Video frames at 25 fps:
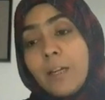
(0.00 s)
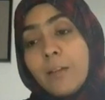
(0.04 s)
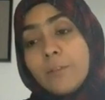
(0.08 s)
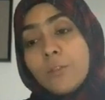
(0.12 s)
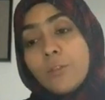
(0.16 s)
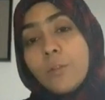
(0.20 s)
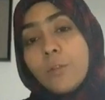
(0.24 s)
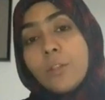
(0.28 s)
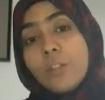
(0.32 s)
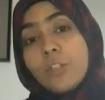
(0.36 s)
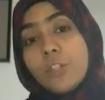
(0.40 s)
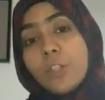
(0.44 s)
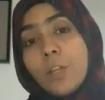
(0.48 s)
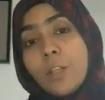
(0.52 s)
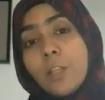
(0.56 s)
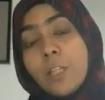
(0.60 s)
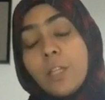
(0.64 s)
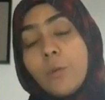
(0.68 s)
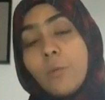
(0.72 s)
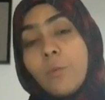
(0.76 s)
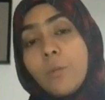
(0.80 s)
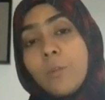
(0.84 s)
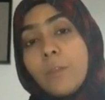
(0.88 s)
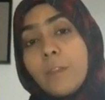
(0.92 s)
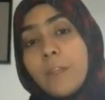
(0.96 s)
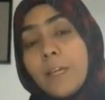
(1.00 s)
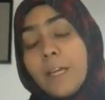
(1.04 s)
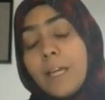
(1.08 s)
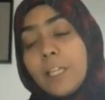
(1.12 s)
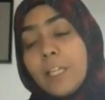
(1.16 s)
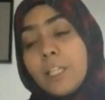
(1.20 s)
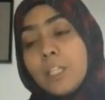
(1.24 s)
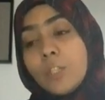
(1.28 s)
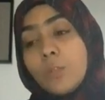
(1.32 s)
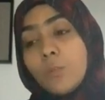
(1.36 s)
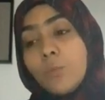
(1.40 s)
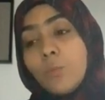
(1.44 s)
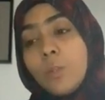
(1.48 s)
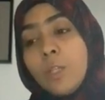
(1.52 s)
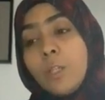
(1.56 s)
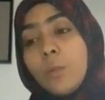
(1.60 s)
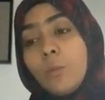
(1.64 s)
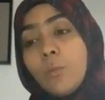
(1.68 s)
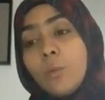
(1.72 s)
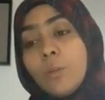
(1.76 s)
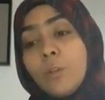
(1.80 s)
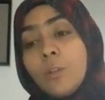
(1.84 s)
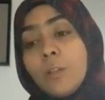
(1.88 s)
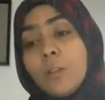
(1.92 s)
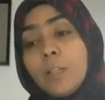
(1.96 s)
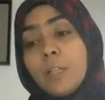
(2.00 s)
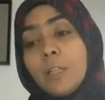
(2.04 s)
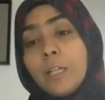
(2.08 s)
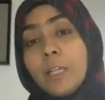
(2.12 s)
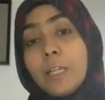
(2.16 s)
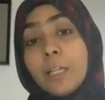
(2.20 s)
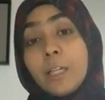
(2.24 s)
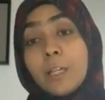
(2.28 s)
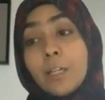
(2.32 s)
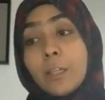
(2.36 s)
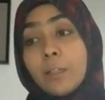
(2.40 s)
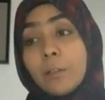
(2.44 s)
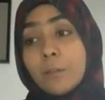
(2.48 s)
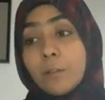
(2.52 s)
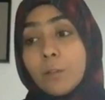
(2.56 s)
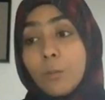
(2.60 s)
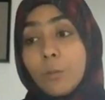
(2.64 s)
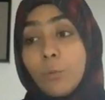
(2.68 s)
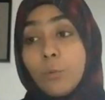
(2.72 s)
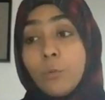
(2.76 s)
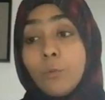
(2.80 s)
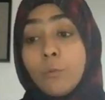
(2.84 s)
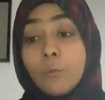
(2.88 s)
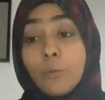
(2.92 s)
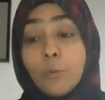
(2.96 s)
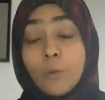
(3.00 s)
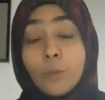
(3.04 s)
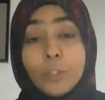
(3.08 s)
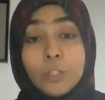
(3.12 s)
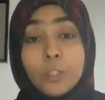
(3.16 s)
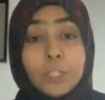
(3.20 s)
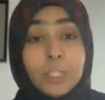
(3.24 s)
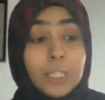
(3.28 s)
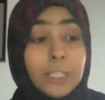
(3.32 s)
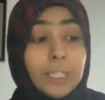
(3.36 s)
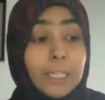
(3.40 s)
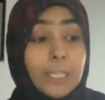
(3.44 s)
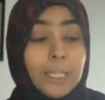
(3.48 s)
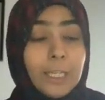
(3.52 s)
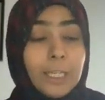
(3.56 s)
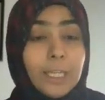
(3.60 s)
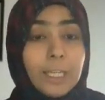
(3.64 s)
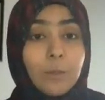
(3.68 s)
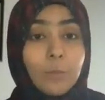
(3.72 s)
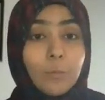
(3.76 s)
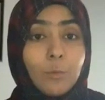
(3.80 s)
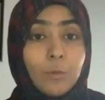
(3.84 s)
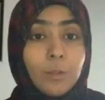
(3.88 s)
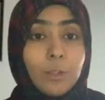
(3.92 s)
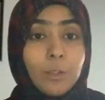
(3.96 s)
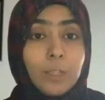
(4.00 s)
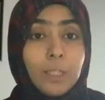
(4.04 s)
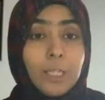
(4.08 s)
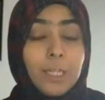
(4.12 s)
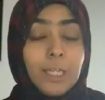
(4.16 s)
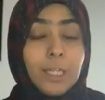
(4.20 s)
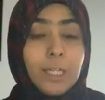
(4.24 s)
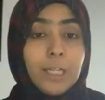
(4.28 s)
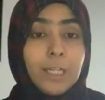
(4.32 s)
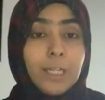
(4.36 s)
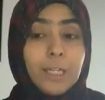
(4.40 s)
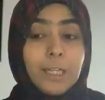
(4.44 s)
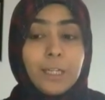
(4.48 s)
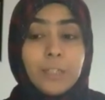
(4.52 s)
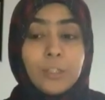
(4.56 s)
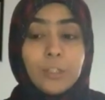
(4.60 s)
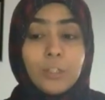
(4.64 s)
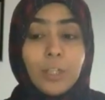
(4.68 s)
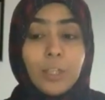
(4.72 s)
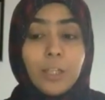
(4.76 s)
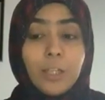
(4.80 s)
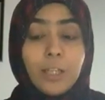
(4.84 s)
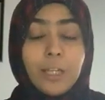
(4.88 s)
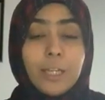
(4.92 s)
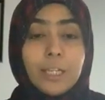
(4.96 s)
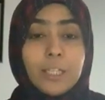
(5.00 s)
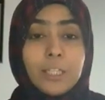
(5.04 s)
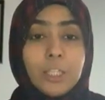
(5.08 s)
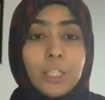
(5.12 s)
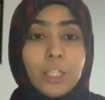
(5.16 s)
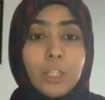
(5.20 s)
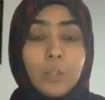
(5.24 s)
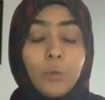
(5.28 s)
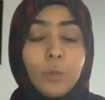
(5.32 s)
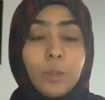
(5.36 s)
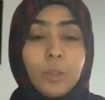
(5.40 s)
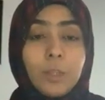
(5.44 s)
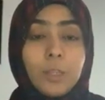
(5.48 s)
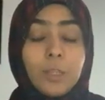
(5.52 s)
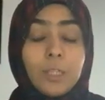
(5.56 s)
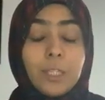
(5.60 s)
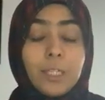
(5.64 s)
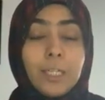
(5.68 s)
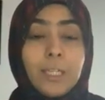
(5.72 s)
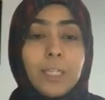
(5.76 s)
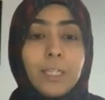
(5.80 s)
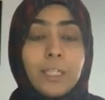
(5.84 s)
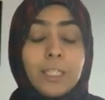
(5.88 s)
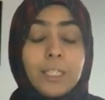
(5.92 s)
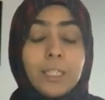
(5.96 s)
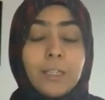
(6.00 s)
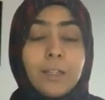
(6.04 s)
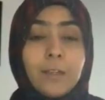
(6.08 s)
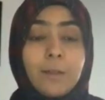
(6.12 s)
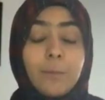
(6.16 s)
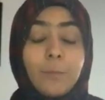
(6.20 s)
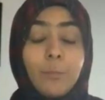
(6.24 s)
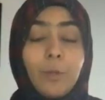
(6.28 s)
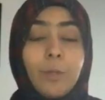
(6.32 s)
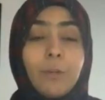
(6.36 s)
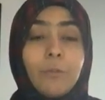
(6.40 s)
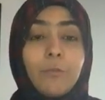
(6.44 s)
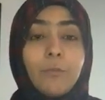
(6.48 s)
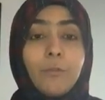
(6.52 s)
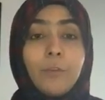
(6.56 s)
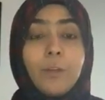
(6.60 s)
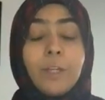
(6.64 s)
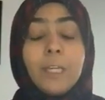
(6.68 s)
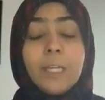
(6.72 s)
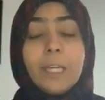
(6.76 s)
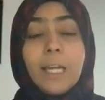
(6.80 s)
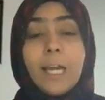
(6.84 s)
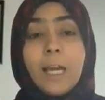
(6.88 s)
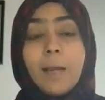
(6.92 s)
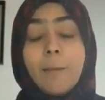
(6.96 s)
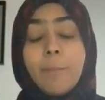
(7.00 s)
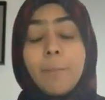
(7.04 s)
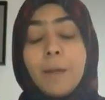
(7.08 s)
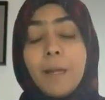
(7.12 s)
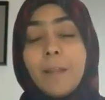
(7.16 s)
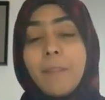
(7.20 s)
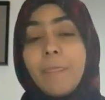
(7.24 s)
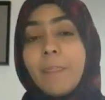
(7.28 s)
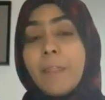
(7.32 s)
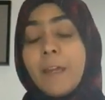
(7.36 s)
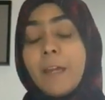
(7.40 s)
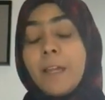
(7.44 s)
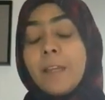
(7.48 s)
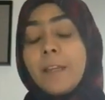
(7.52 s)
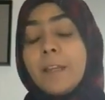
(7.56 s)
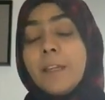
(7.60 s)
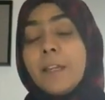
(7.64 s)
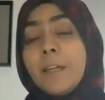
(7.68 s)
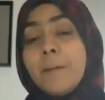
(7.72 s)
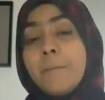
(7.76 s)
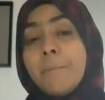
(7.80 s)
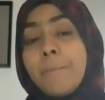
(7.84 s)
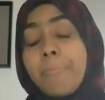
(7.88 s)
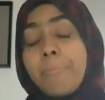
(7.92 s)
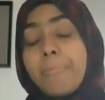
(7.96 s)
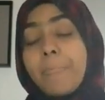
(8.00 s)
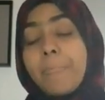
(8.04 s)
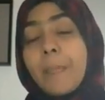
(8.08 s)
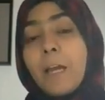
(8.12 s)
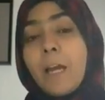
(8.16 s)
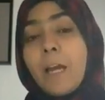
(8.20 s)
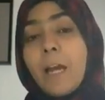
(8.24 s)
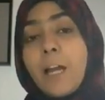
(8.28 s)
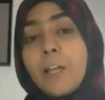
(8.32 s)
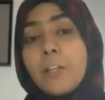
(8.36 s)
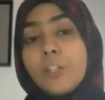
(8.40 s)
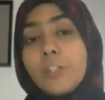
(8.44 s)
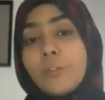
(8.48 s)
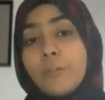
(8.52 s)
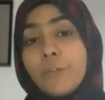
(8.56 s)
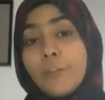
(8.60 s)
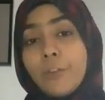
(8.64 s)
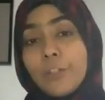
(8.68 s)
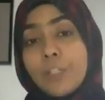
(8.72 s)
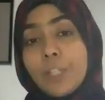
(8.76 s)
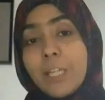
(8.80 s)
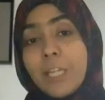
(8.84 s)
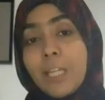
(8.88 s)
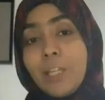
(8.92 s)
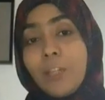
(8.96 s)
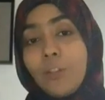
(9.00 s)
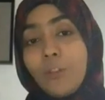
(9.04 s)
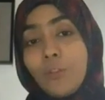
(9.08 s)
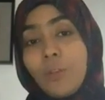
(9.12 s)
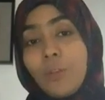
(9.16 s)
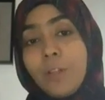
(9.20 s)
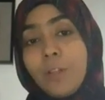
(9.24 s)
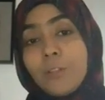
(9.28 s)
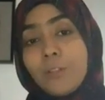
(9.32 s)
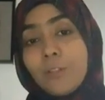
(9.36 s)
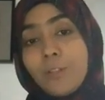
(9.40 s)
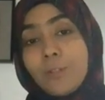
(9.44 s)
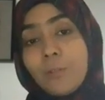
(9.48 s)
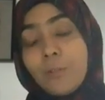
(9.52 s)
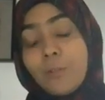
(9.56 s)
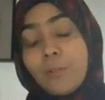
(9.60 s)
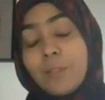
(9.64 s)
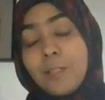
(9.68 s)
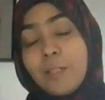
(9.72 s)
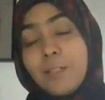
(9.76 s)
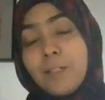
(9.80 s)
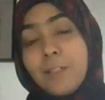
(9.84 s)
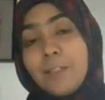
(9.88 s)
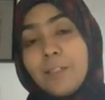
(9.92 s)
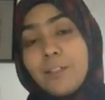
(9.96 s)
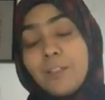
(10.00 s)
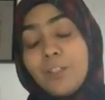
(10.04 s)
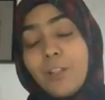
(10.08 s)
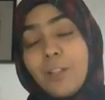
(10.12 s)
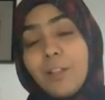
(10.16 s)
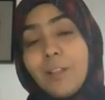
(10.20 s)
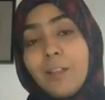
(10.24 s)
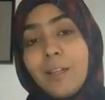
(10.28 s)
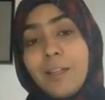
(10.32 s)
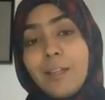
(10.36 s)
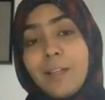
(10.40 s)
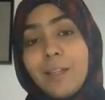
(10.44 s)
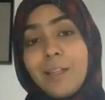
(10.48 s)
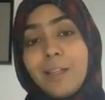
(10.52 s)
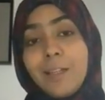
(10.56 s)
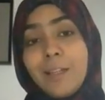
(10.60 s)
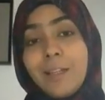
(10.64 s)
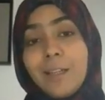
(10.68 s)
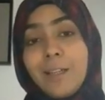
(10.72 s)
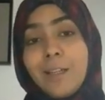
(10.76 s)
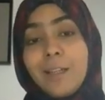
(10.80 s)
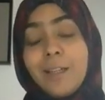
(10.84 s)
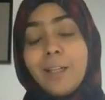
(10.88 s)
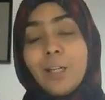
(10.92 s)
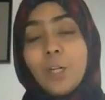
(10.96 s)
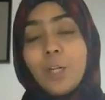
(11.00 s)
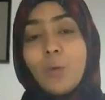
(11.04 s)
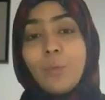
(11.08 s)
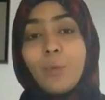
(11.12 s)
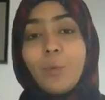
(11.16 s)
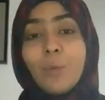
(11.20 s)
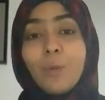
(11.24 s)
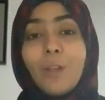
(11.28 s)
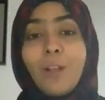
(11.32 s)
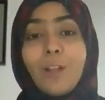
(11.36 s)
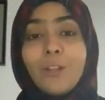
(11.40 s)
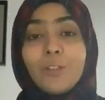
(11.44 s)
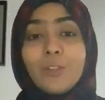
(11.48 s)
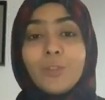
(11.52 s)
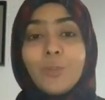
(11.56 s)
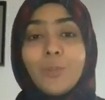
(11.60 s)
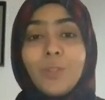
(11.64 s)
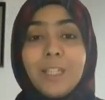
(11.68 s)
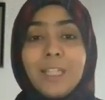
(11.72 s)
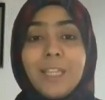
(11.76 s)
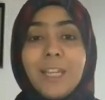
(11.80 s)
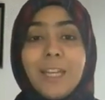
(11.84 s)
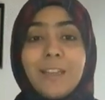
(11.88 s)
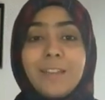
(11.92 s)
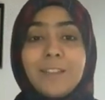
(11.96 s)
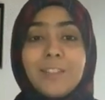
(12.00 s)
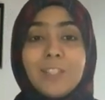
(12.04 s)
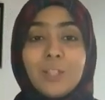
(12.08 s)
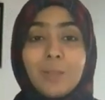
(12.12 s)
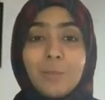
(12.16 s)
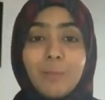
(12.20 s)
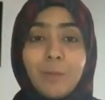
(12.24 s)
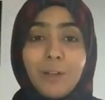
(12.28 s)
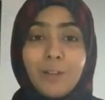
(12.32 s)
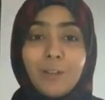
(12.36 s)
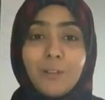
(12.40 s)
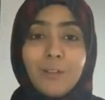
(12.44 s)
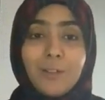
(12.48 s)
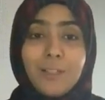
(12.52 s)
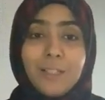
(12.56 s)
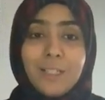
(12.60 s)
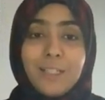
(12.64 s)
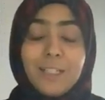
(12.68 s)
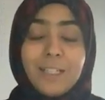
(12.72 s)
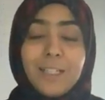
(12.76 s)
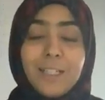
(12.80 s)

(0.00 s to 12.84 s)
So inshallah, with that, we will conclude for today, and we'll inshallah continue with a brief recap, and then on to verse 83. So inshallah, I hope you will all tune in again tomorrow.